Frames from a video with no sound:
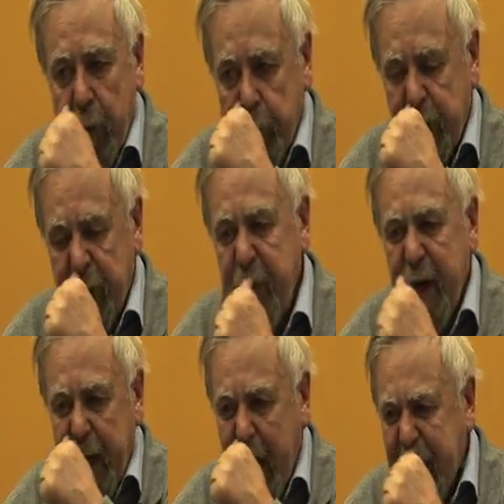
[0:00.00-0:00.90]
he would have
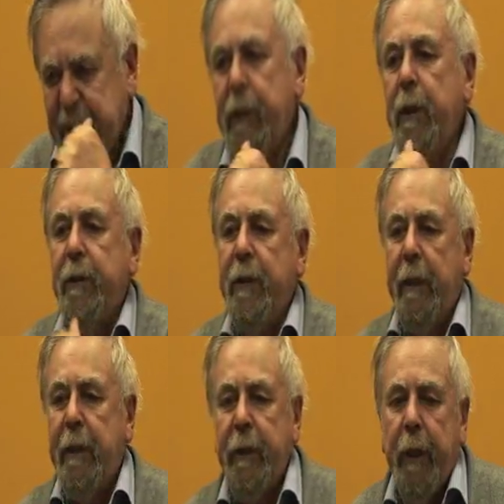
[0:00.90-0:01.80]
been an excellent
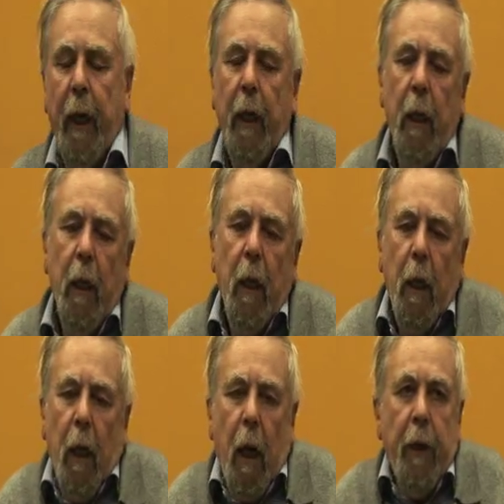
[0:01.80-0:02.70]
editor,
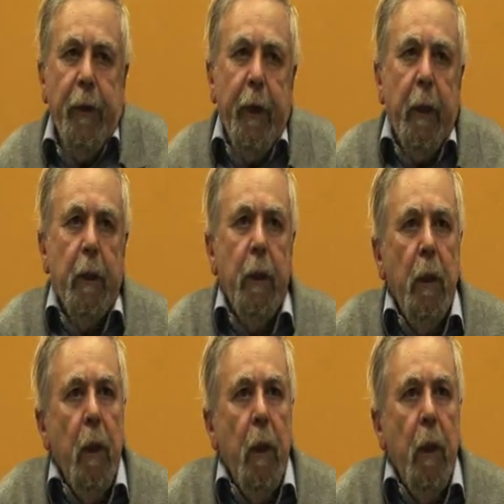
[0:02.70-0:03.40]
I think.